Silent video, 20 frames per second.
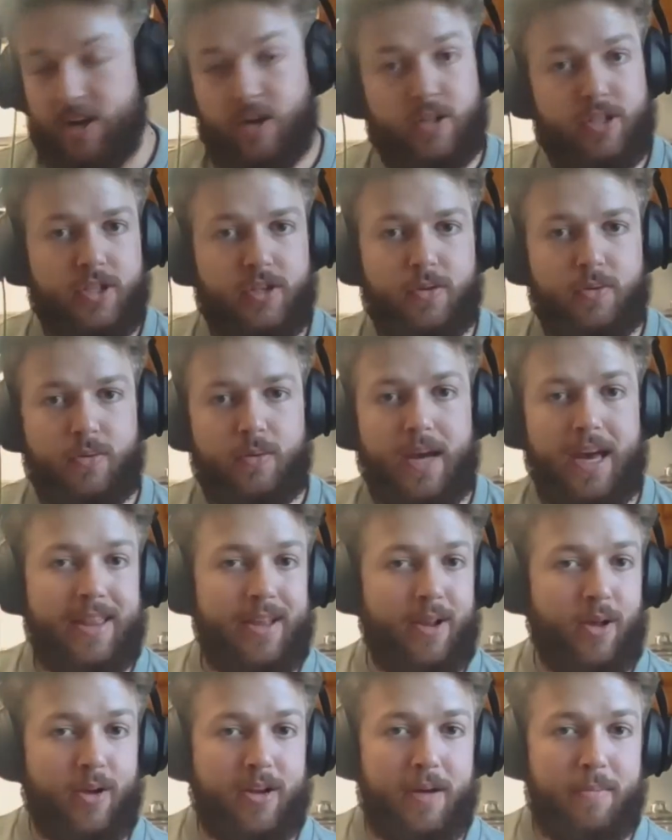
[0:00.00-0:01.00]
or two, and
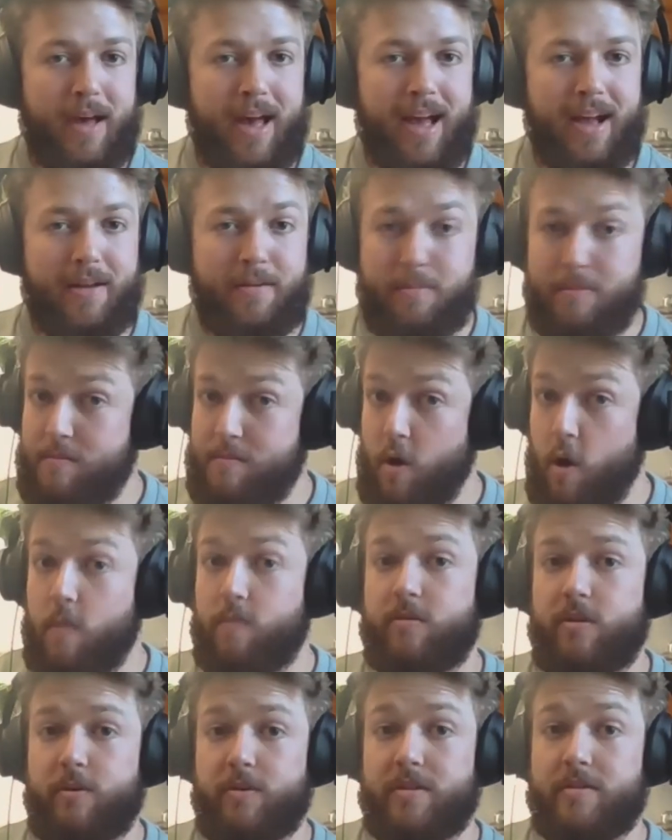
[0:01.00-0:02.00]
then I'll come back
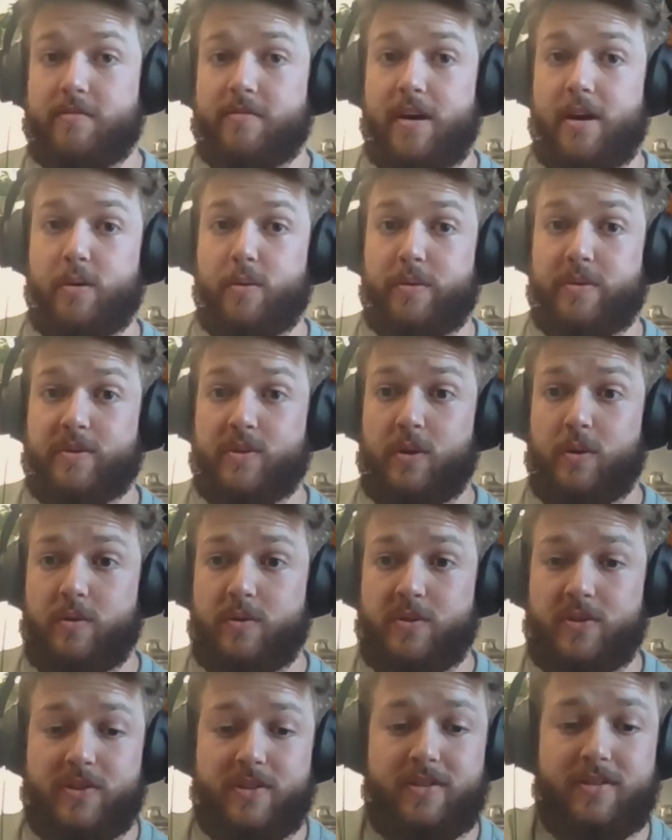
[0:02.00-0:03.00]
hopefully with the final
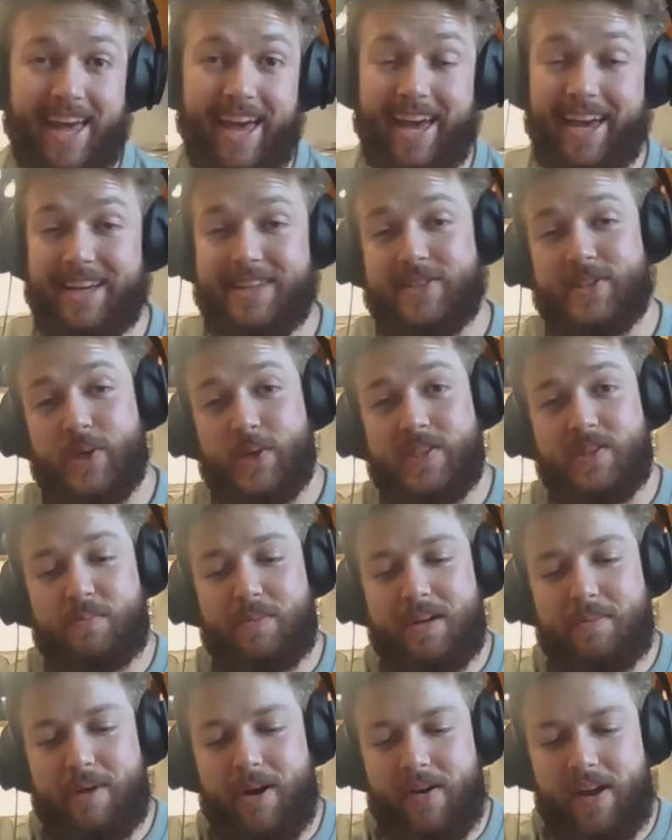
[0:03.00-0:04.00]
results. Okay, so it's
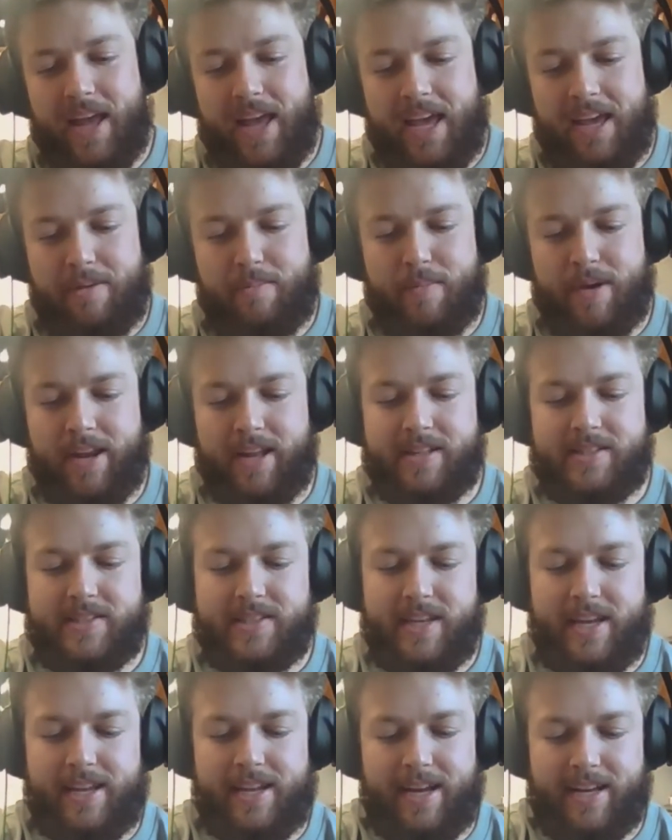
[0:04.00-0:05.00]
been about 8 minutes,
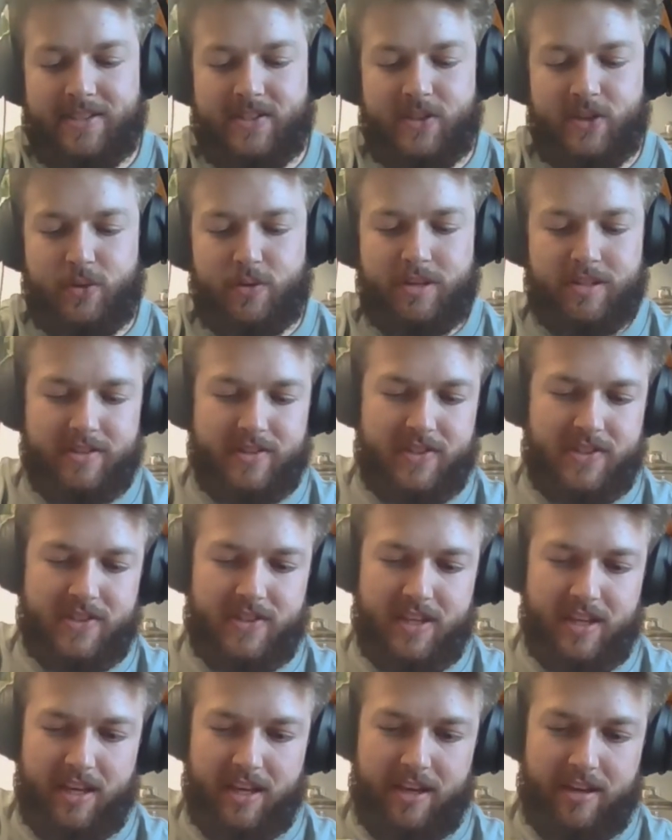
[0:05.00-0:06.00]
and as you can
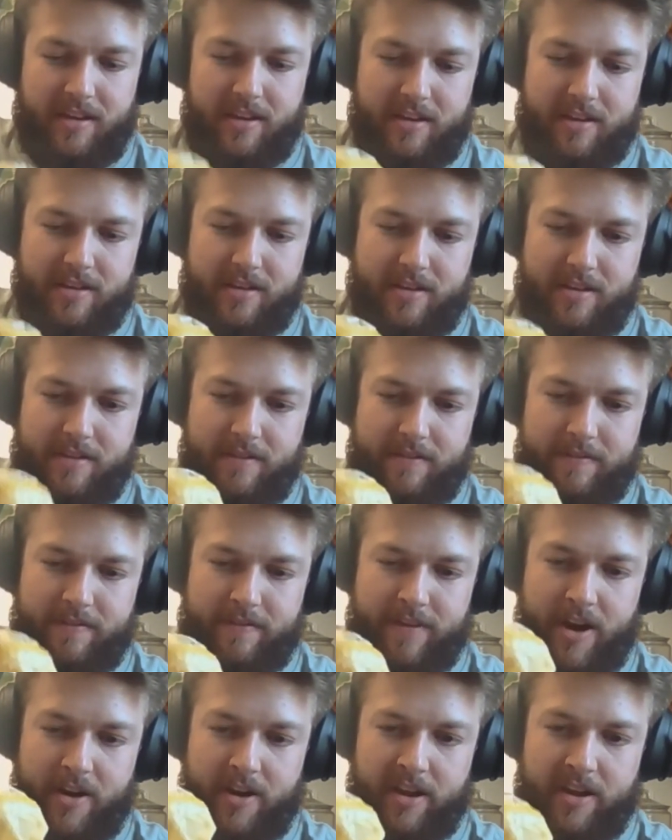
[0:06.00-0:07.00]
see
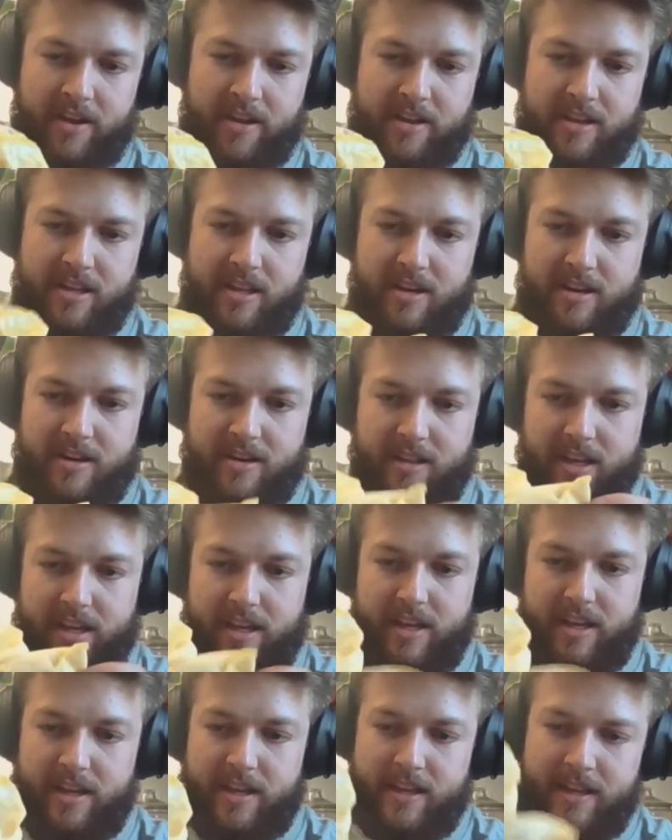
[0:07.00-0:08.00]
very
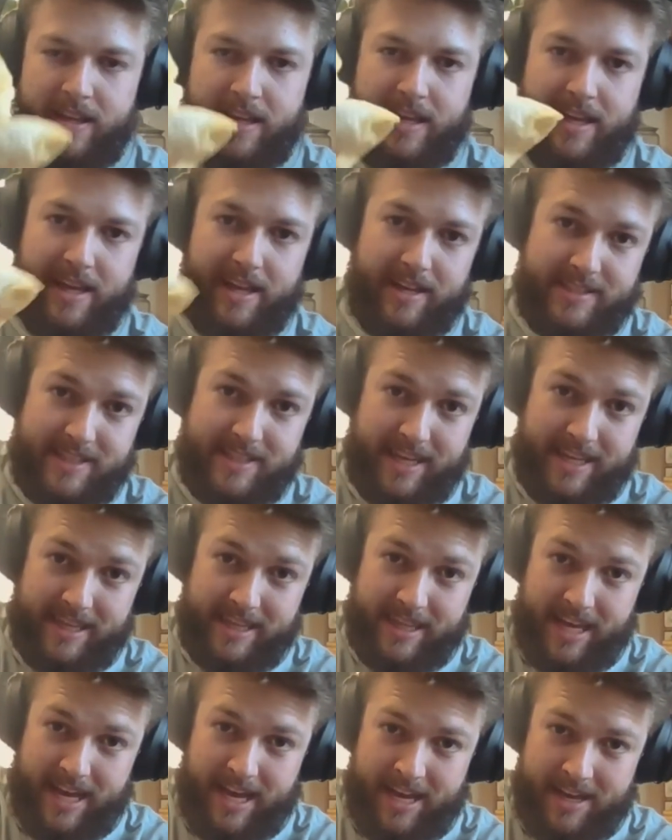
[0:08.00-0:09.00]
clearly, it is a
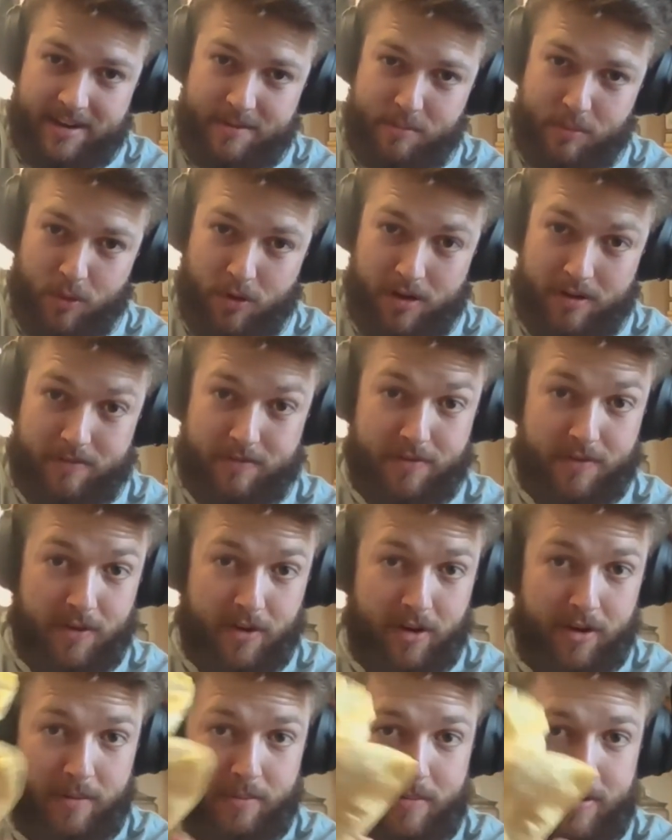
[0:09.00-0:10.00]
lot more
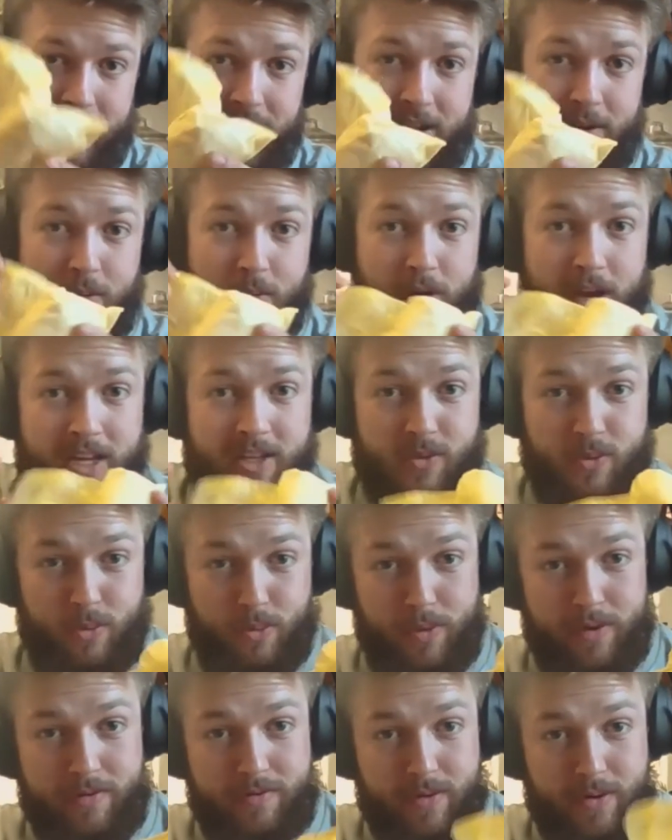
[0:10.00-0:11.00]
firm than it was when
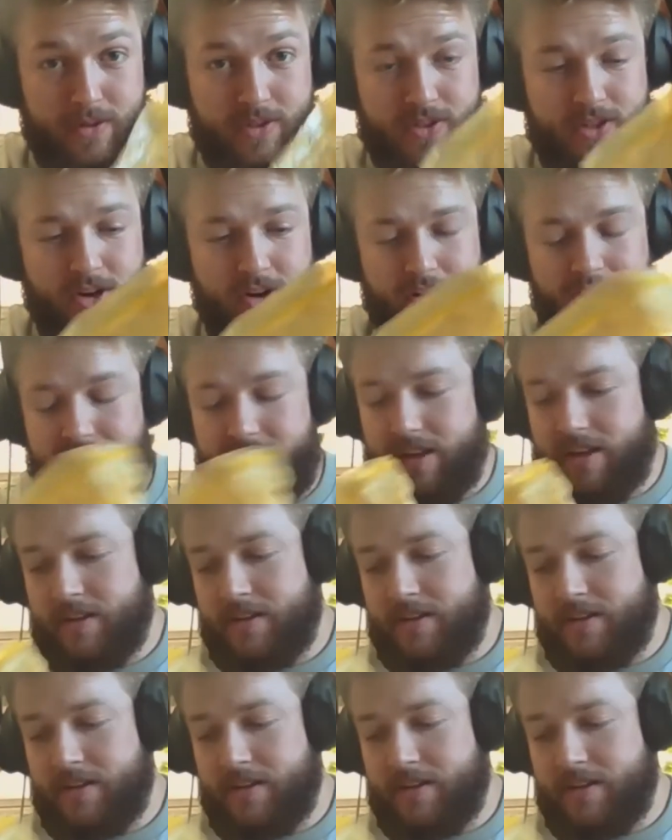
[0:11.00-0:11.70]
we first started.